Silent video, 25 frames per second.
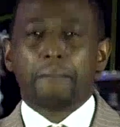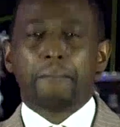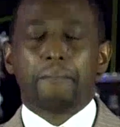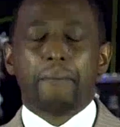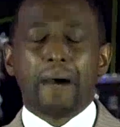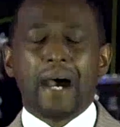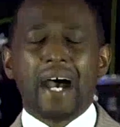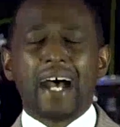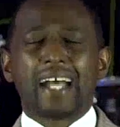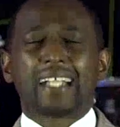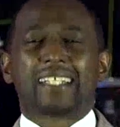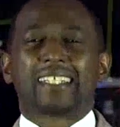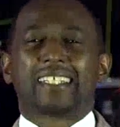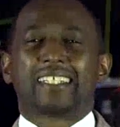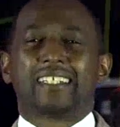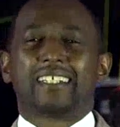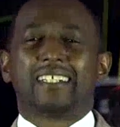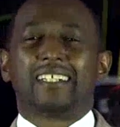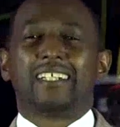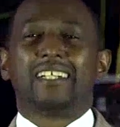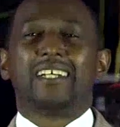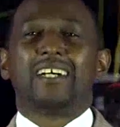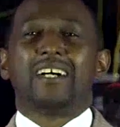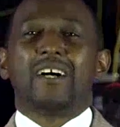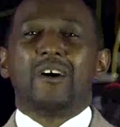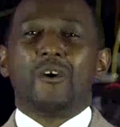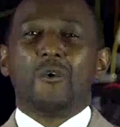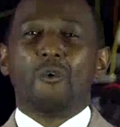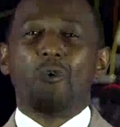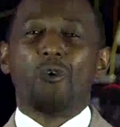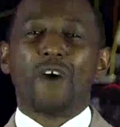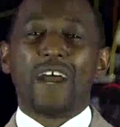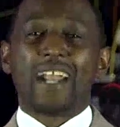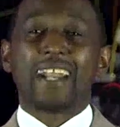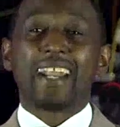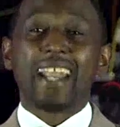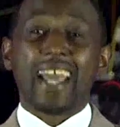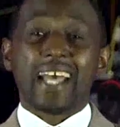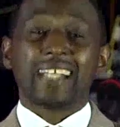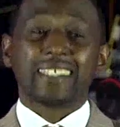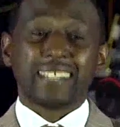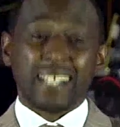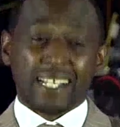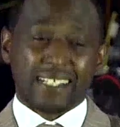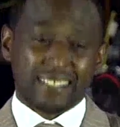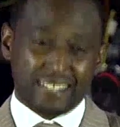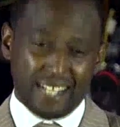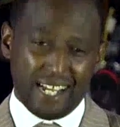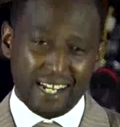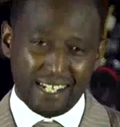But when
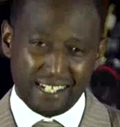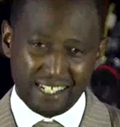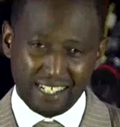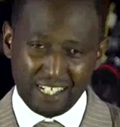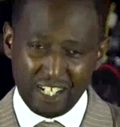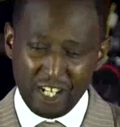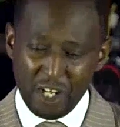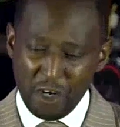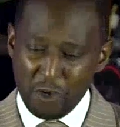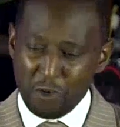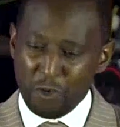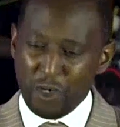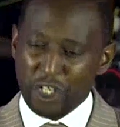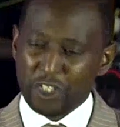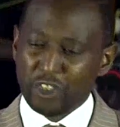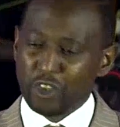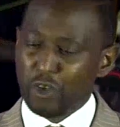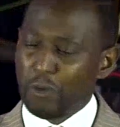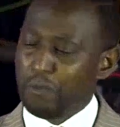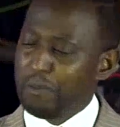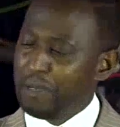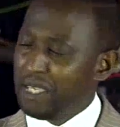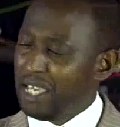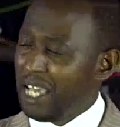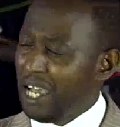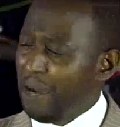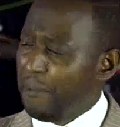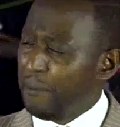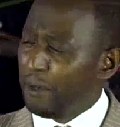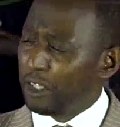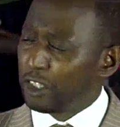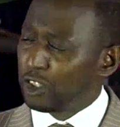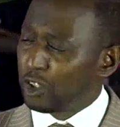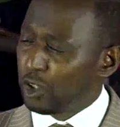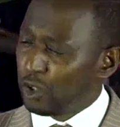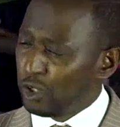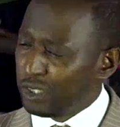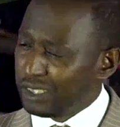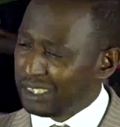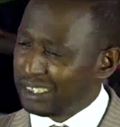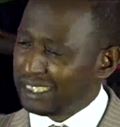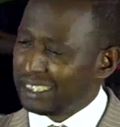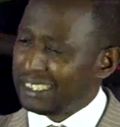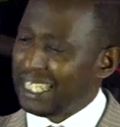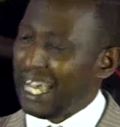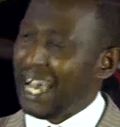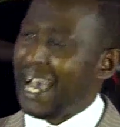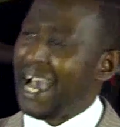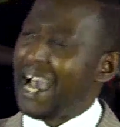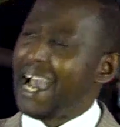necessary, we should be able to
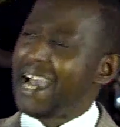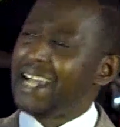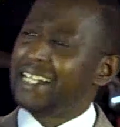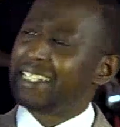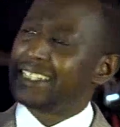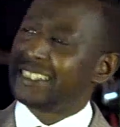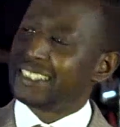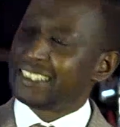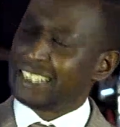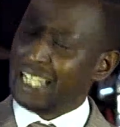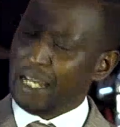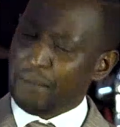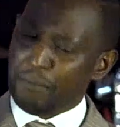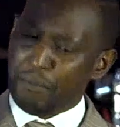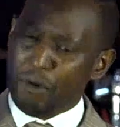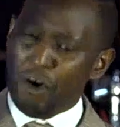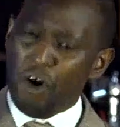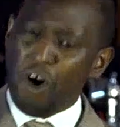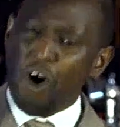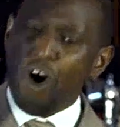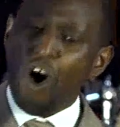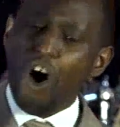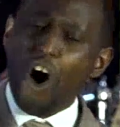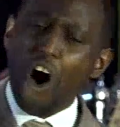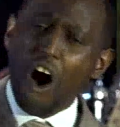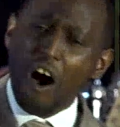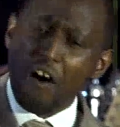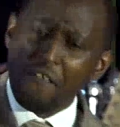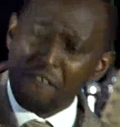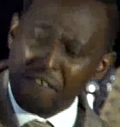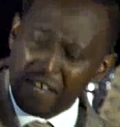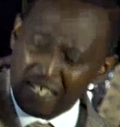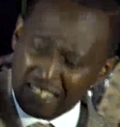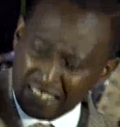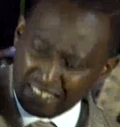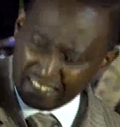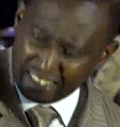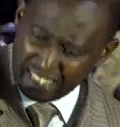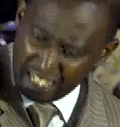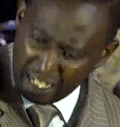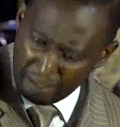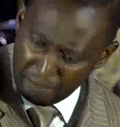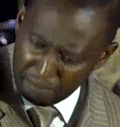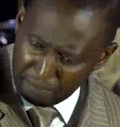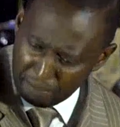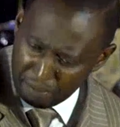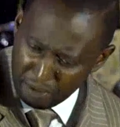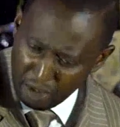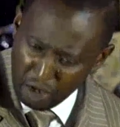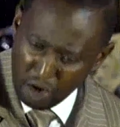sidestep or
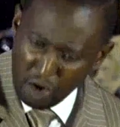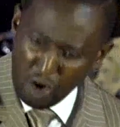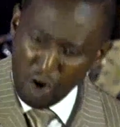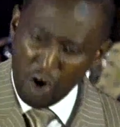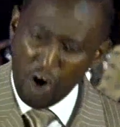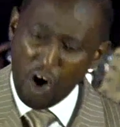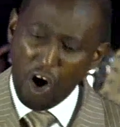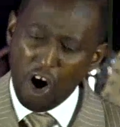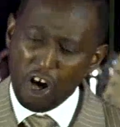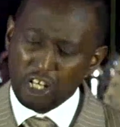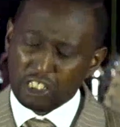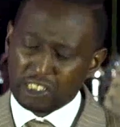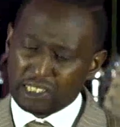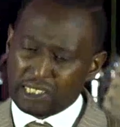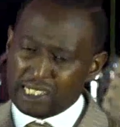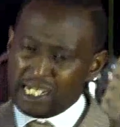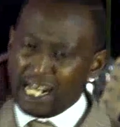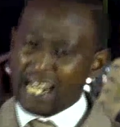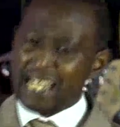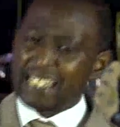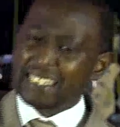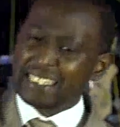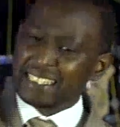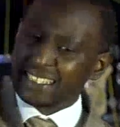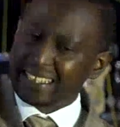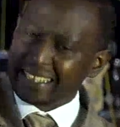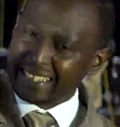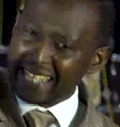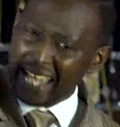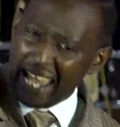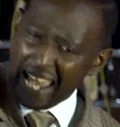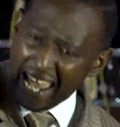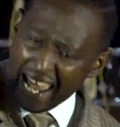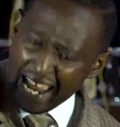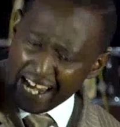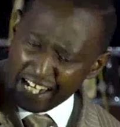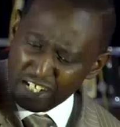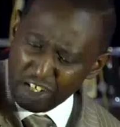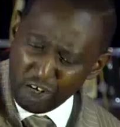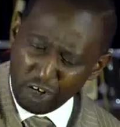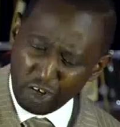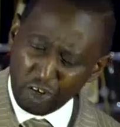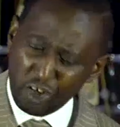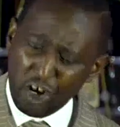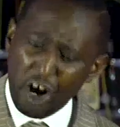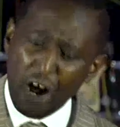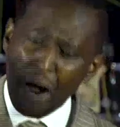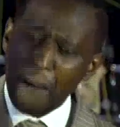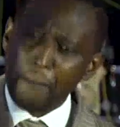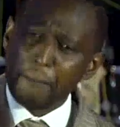overstep or transcend or
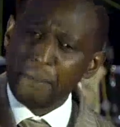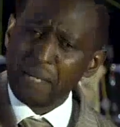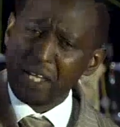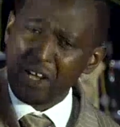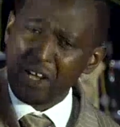go